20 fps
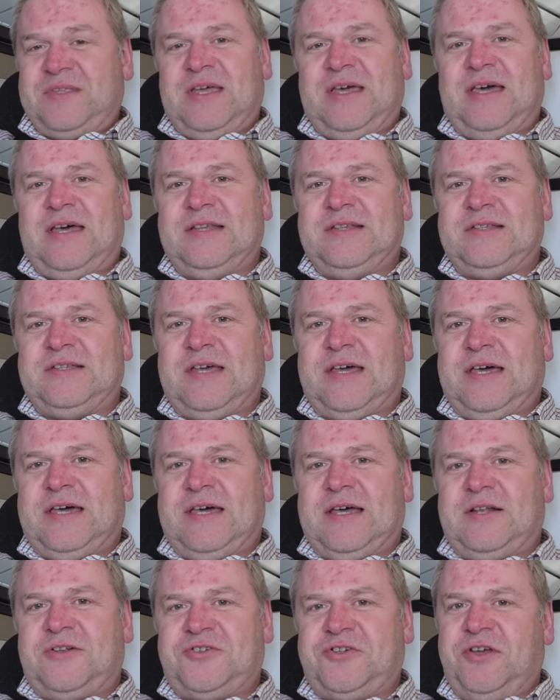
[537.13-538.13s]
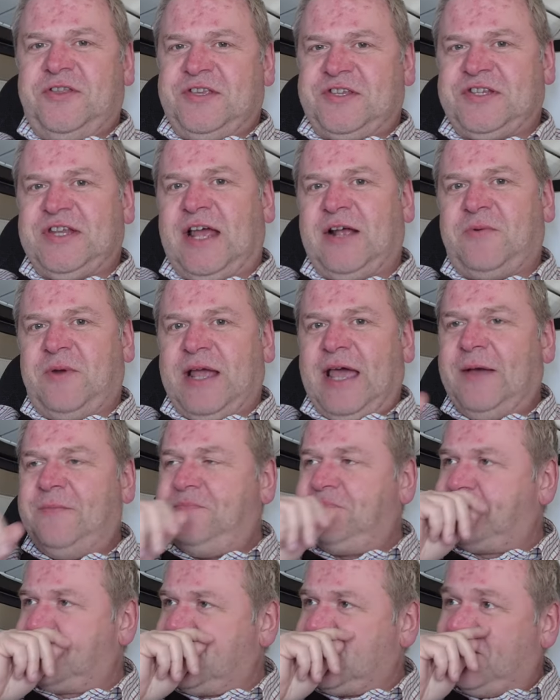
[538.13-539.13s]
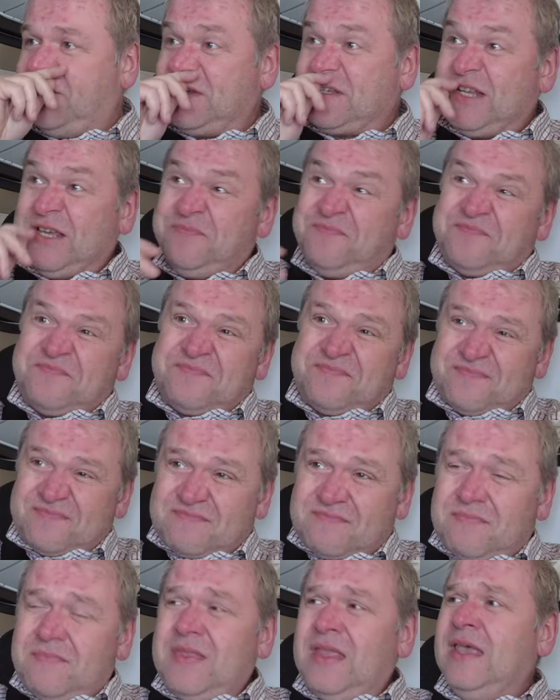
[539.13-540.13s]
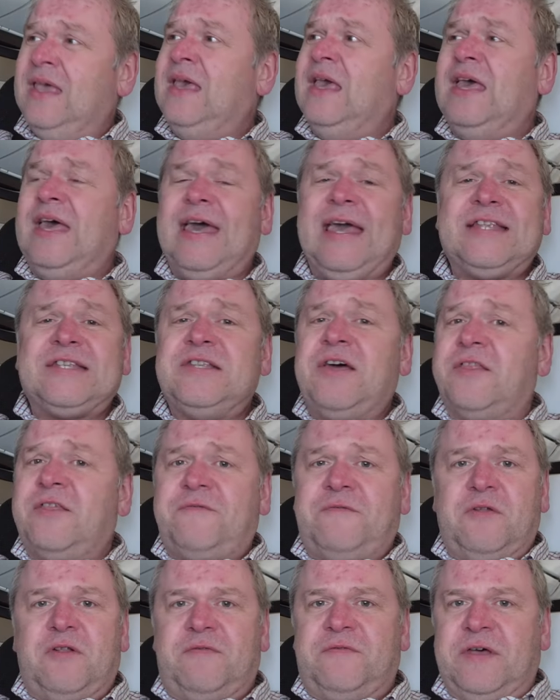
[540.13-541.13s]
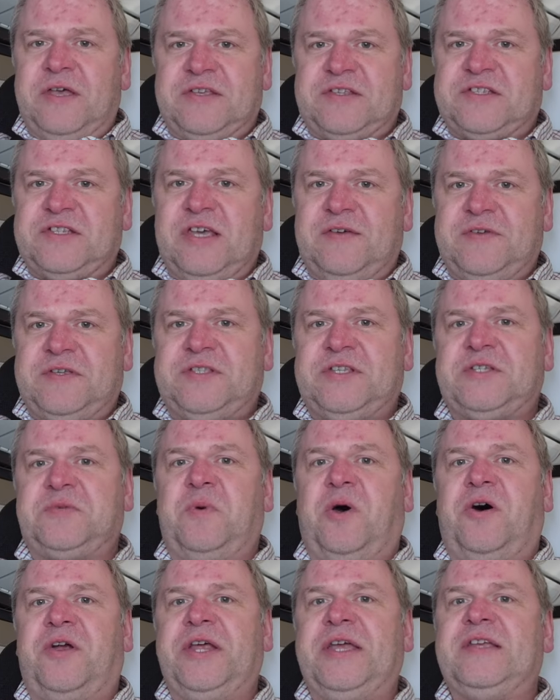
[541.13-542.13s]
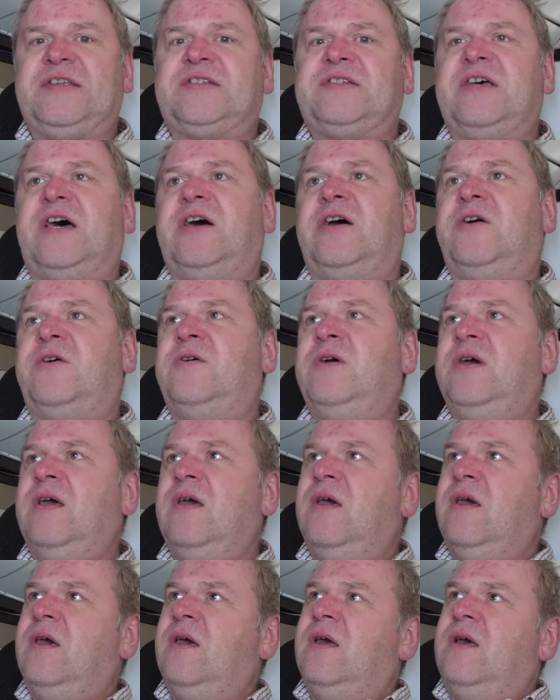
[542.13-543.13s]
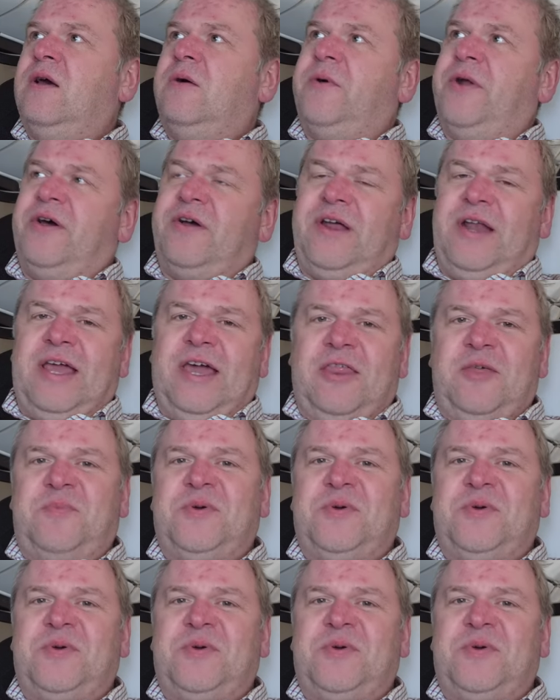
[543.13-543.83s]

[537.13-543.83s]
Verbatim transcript: And uh, I'll show you the snack we get. So obviously, it's not the full first service this morning, so we're not going to get the